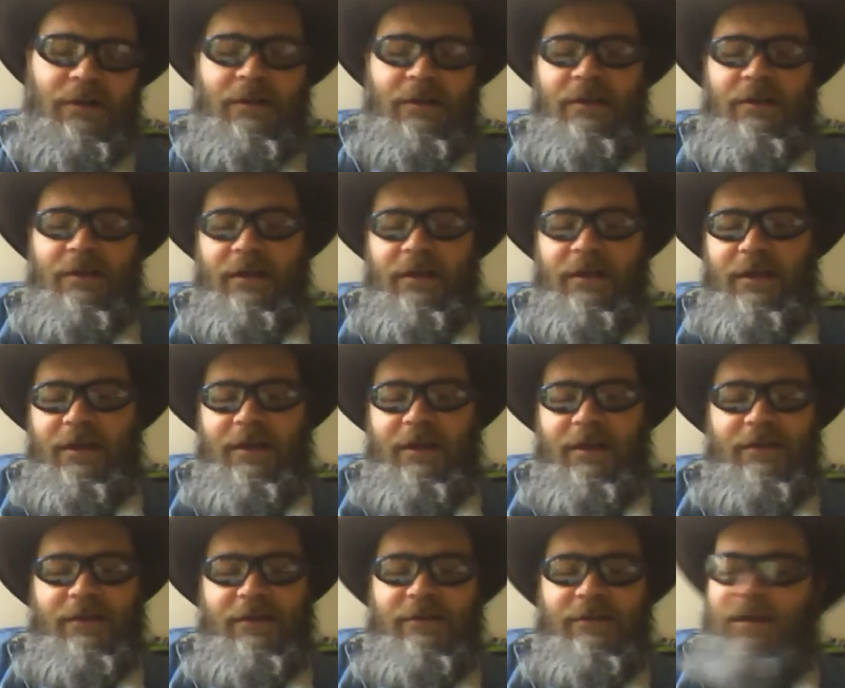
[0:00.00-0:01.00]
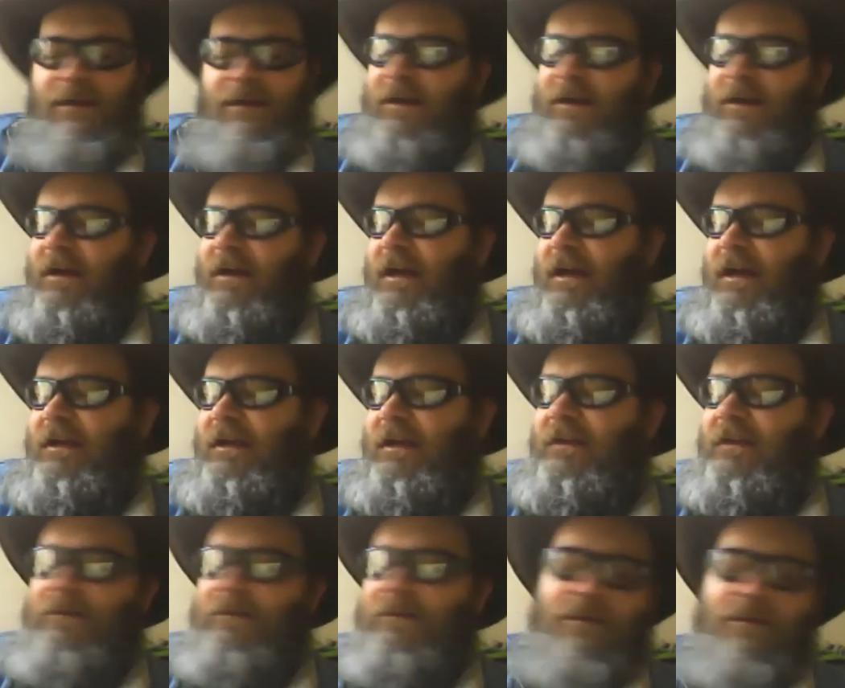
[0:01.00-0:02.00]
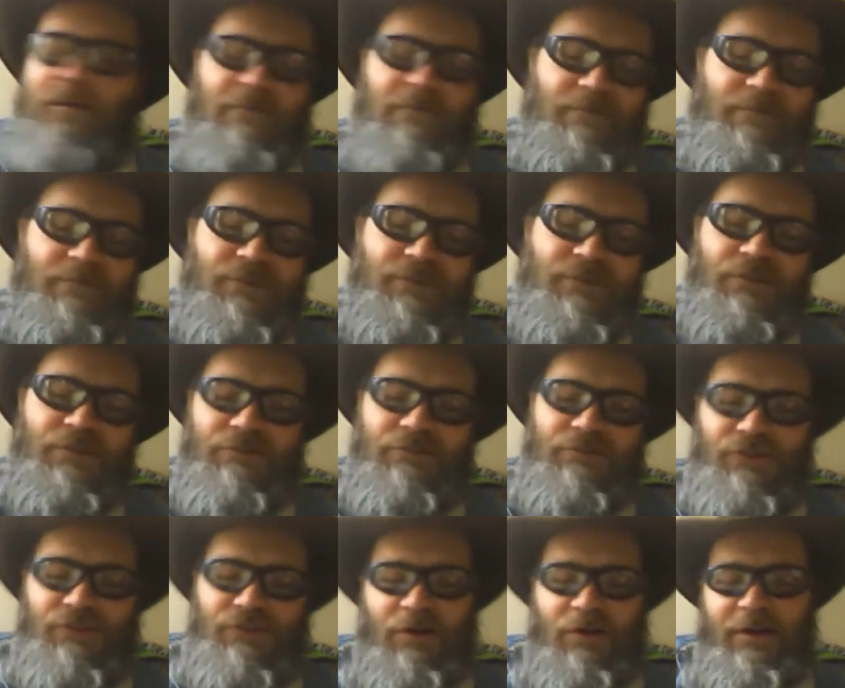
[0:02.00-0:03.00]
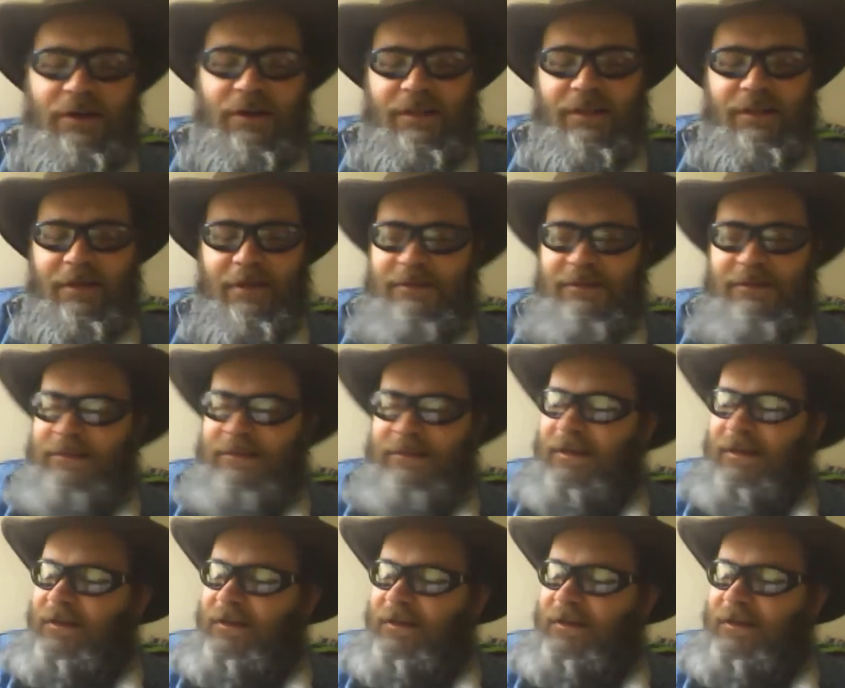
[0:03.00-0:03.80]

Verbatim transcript: And I am so sorry that